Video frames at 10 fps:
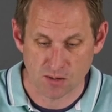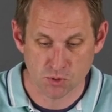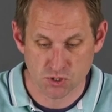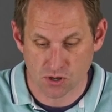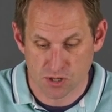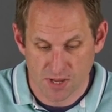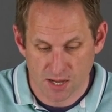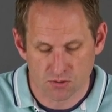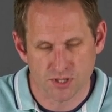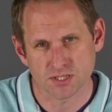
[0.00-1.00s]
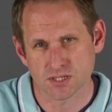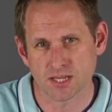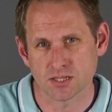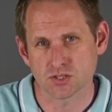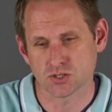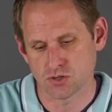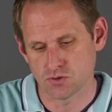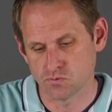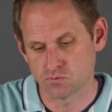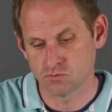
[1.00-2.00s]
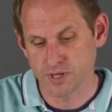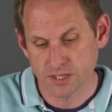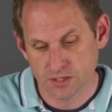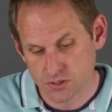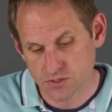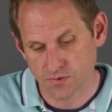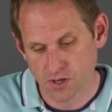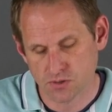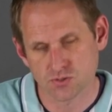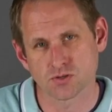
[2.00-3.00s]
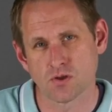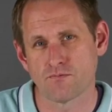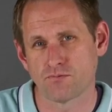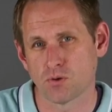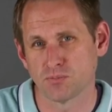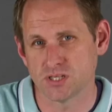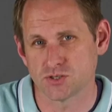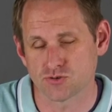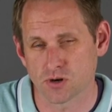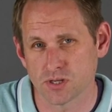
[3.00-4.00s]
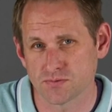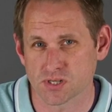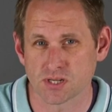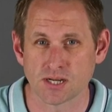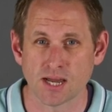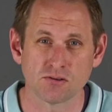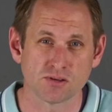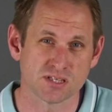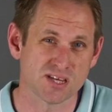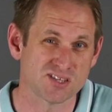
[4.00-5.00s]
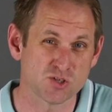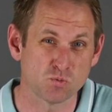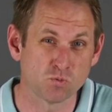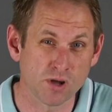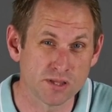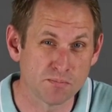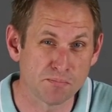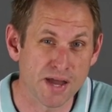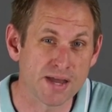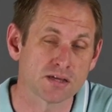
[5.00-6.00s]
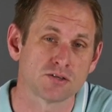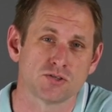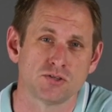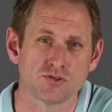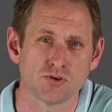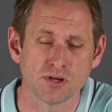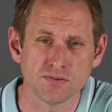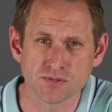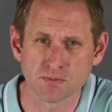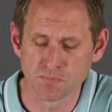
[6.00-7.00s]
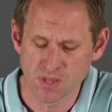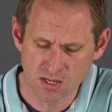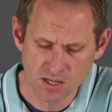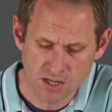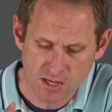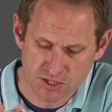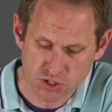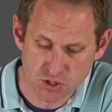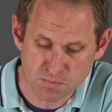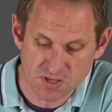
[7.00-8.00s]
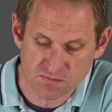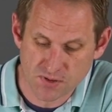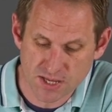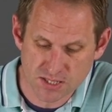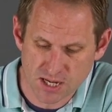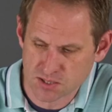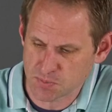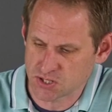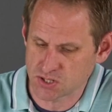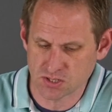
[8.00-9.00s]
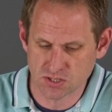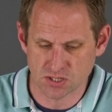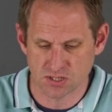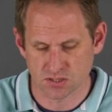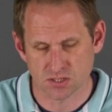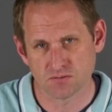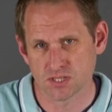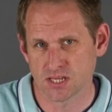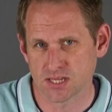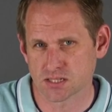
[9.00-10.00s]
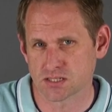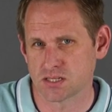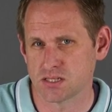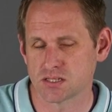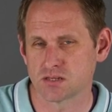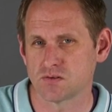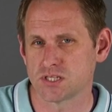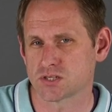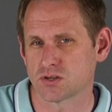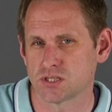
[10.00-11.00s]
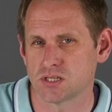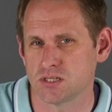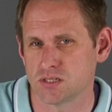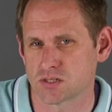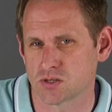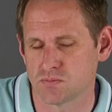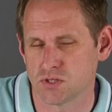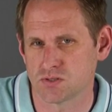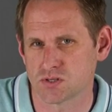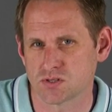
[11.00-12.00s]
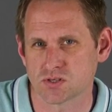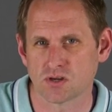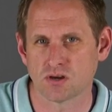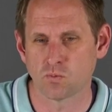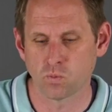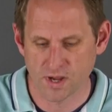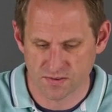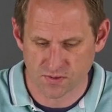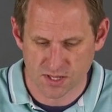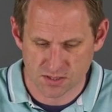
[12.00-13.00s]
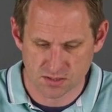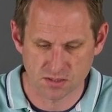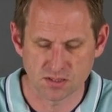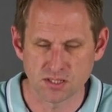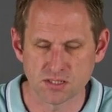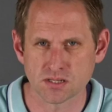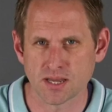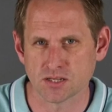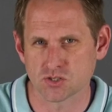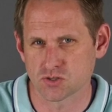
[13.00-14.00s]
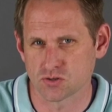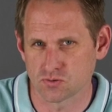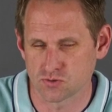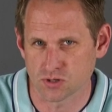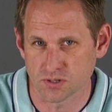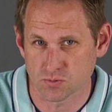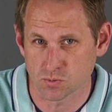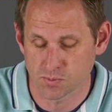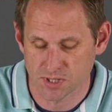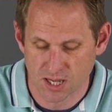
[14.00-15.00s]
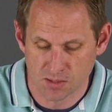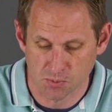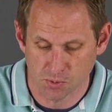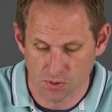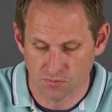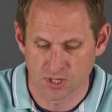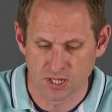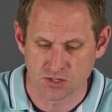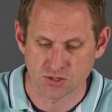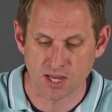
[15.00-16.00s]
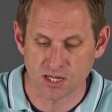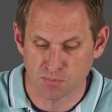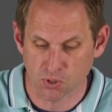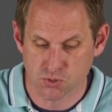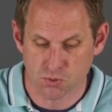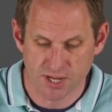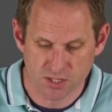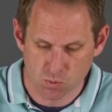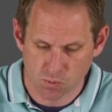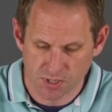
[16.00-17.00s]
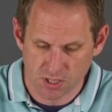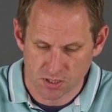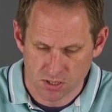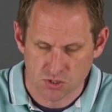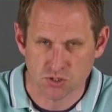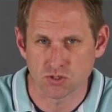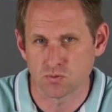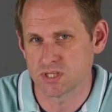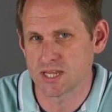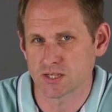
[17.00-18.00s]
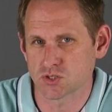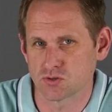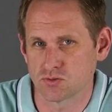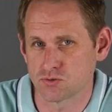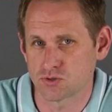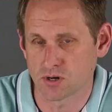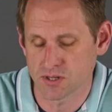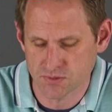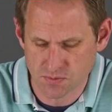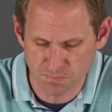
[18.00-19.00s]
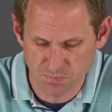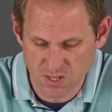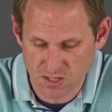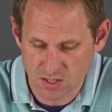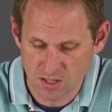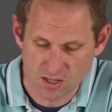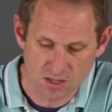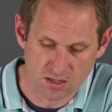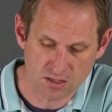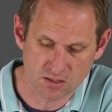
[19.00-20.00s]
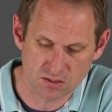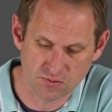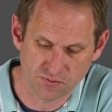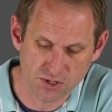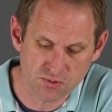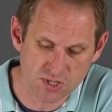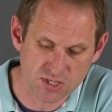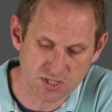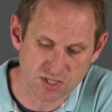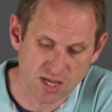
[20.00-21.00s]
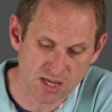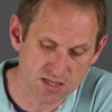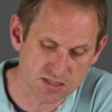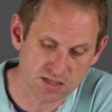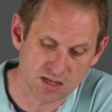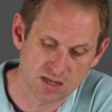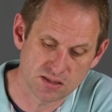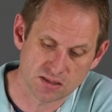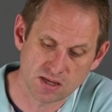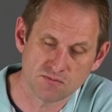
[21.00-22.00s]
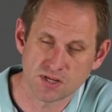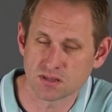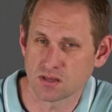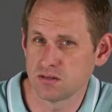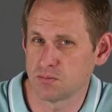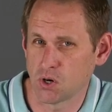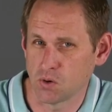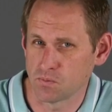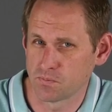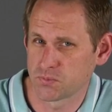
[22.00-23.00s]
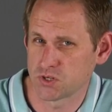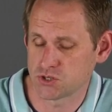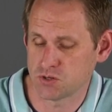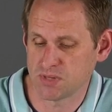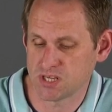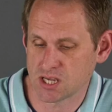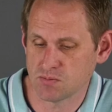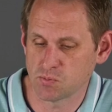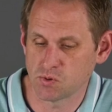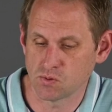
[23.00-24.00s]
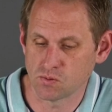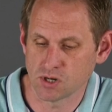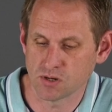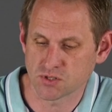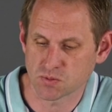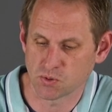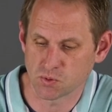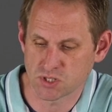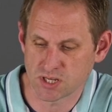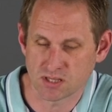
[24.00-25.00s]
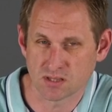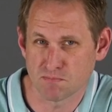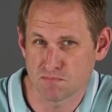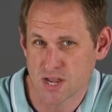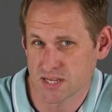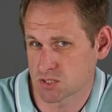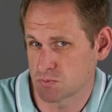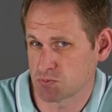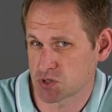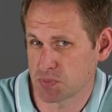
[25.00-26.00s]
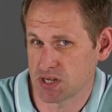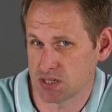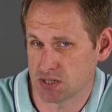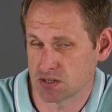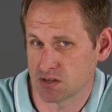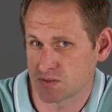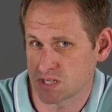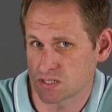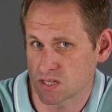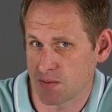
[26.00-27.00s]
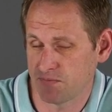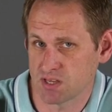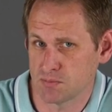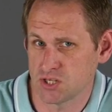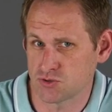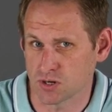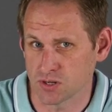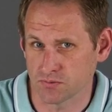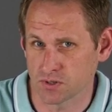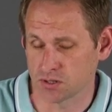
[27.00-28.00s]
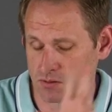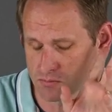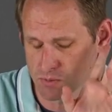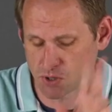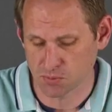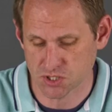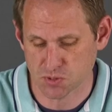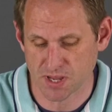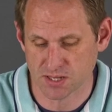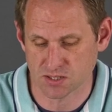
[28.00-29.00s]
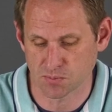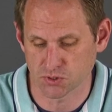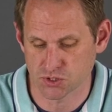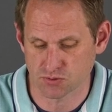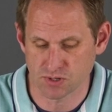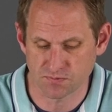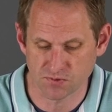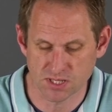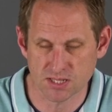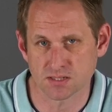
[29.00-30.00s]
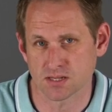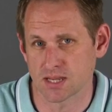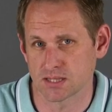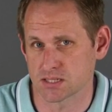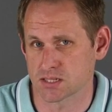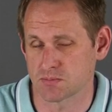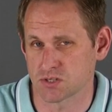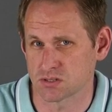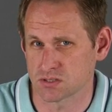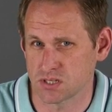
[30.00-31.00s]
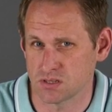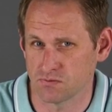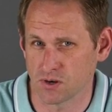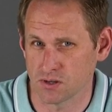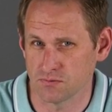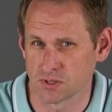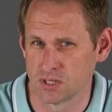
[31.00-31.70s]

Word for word: And we'll time how long it takes to read those files from these drives and how long it takes to write them back to the drives. That should be a fair test because in theory the SSDs that are inside these computers are way faster than these external drives will be capable of. So any bottlenecks will be to do with the external drives. Uh, the final thing to say is that in theory Thunderbolt should be capable of supporting the maximum speed of this NVMe drive. And I'll pop the specs up on the screen for this and the Samsung T5.